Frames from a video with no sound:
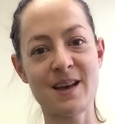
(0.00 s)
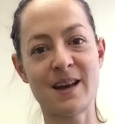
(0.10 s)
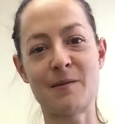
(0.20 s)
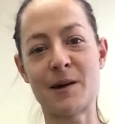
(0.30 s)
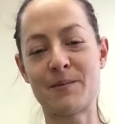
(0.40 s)

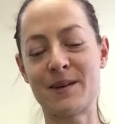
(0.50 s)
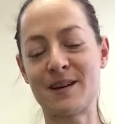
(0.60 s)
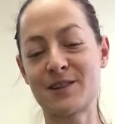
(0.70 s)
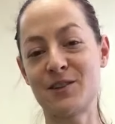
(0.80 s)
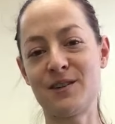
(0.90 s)
And I'm
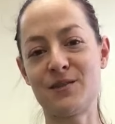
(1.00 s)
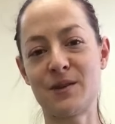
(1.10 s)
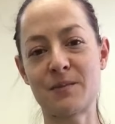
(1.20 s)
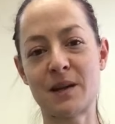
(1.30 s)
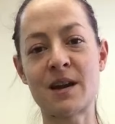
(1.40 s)
actually
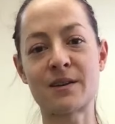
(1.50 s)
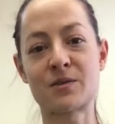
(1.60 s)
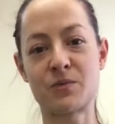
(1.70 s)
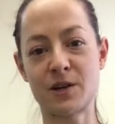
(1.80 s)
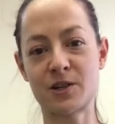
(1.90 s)
doing my
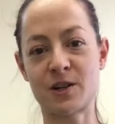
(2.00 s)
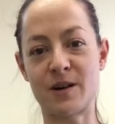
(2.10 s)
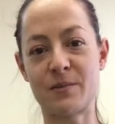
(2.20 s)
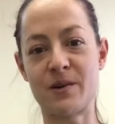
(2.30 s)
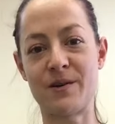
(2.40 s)
next
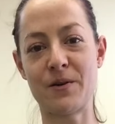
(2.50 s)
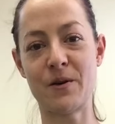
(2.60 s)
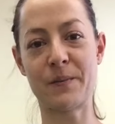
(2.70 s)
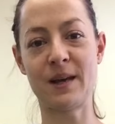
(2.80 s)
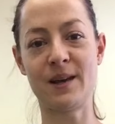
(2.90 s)
workshop on
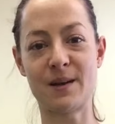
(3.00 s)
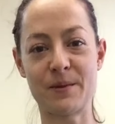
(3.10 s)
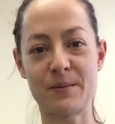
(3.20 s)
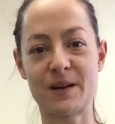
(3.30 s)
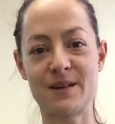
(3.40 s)
homemade
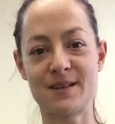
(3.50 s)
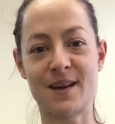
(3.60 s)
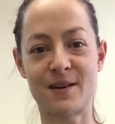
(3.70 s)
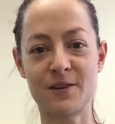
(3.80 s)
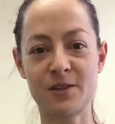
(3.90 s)
gummy bears
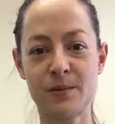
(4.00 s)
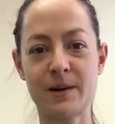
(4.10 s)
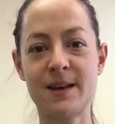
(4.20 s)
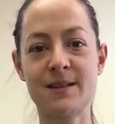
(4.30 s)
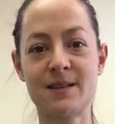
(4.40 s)
and energy
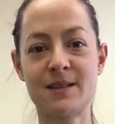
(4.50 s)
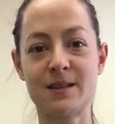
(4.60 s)
bites,